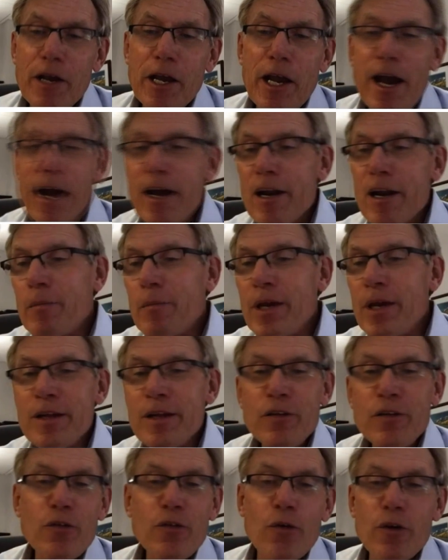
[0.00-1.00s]
economy
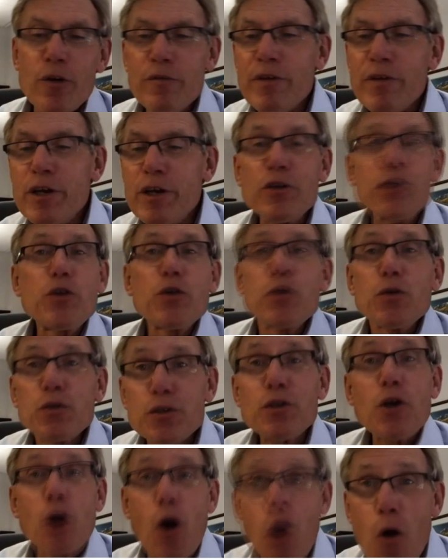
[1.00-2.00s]
in sort of an
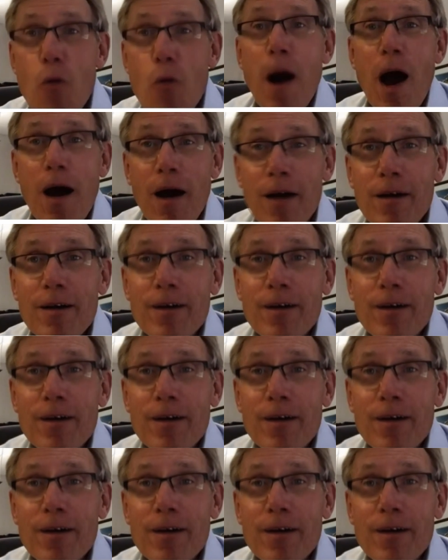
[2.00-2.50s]
induced coma,